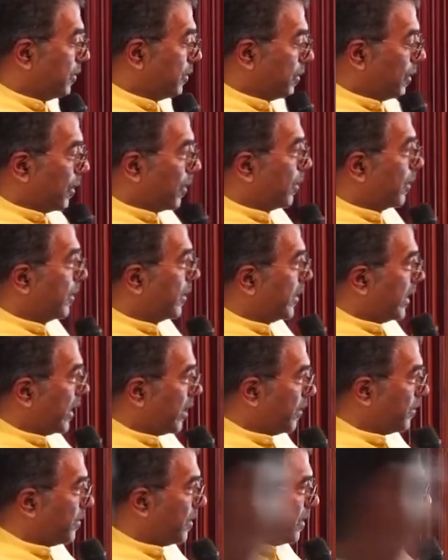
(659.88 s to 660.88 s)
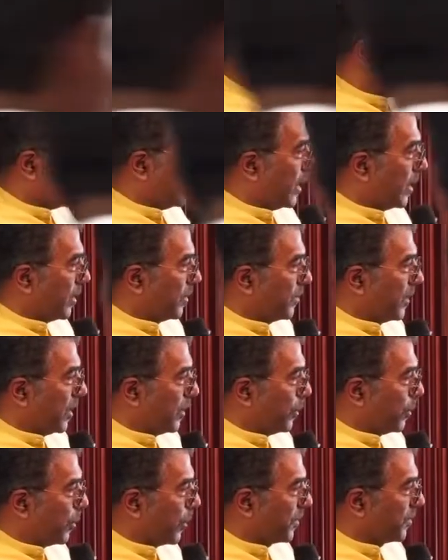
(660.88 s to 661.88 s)
So that is the
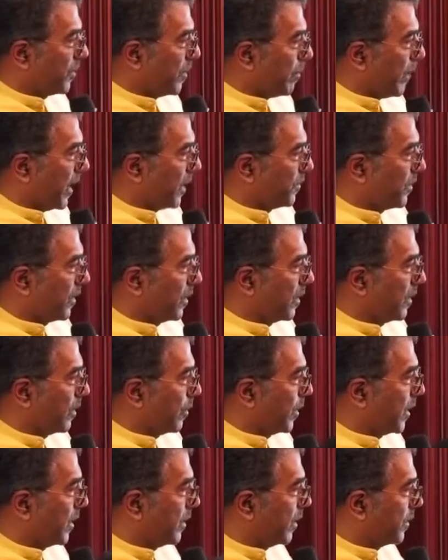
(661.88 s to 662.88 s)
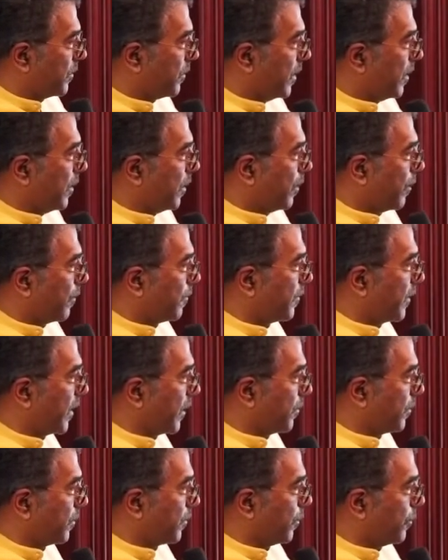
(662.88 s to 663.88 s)
US ambassador with the CEO of
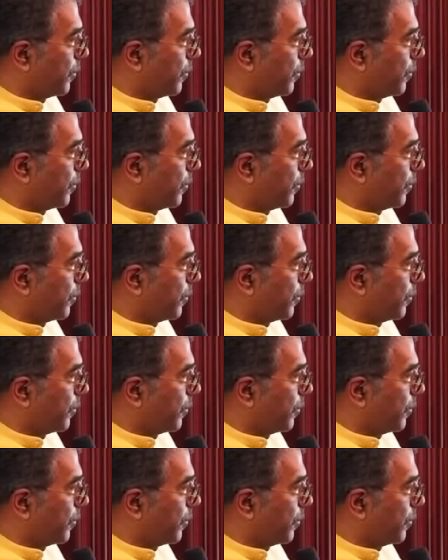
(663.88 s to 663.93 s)
Texas